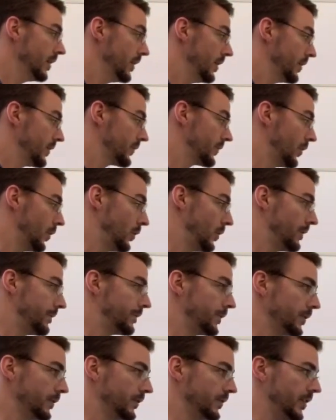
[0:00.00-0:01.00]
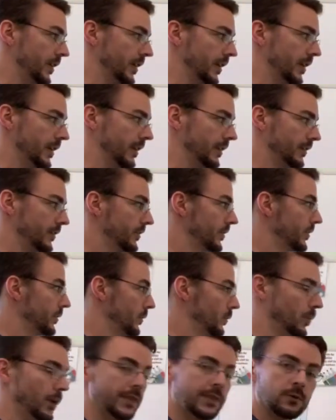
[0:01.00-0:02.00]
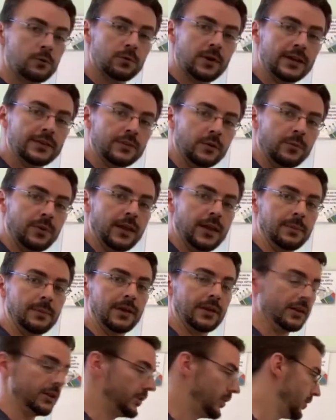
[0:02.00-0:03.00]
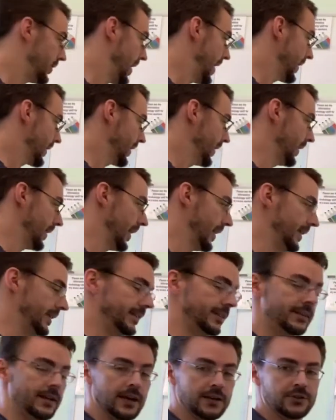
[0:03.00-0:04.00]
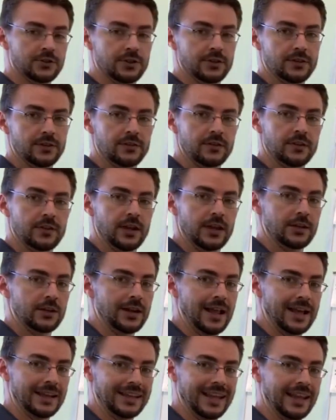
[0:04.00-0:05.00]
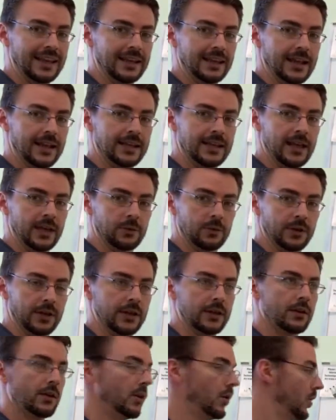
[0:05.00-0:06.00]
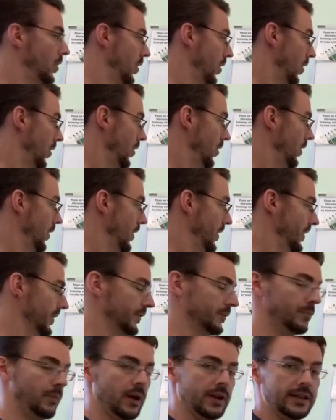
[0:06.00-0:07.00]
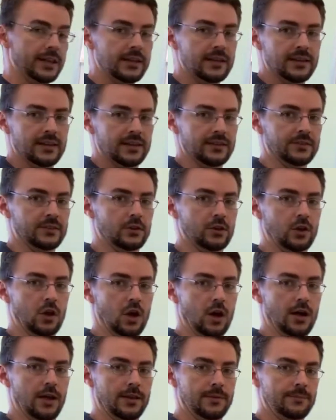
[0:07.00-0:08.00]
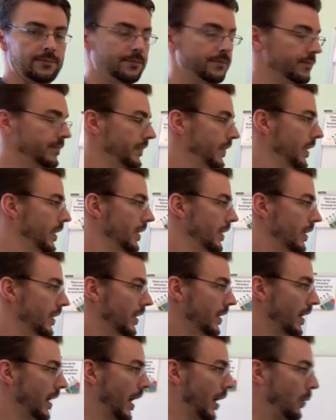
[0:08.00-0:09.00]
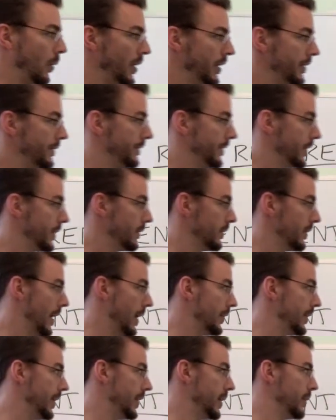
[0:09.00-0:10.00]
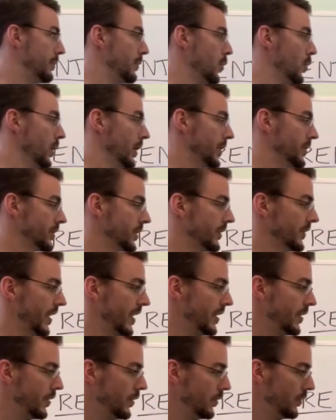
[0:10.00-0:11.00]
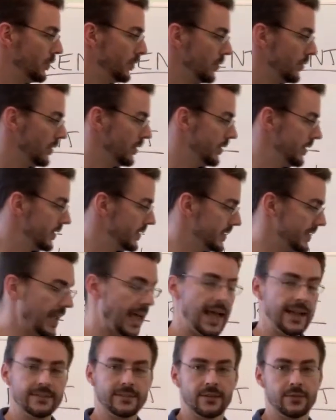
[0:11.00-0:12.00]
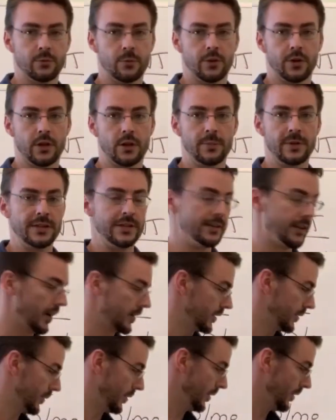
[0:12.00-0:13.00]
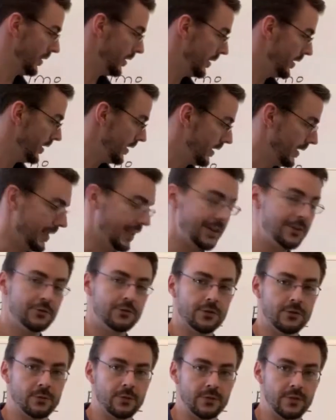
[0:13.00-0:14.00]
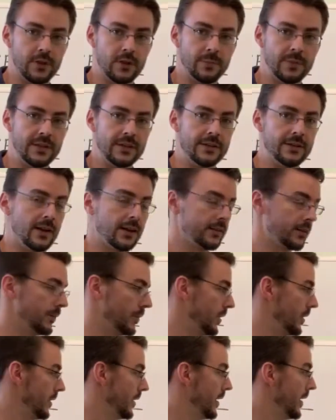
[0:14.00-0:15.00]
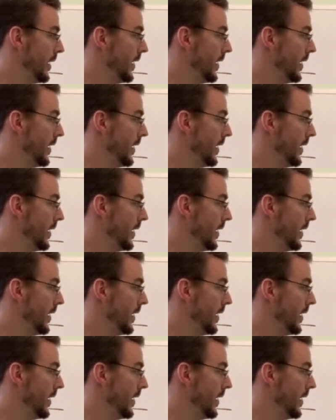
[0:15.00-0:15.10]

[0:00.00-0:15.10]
So the first thing is, with a rental payment, you're not getting any deductions and you're not gaining any equity. All of this money is gone. I wanted to figure out in a mortgage, because I knew taxes were going to be deductible, interest was going to be deductible,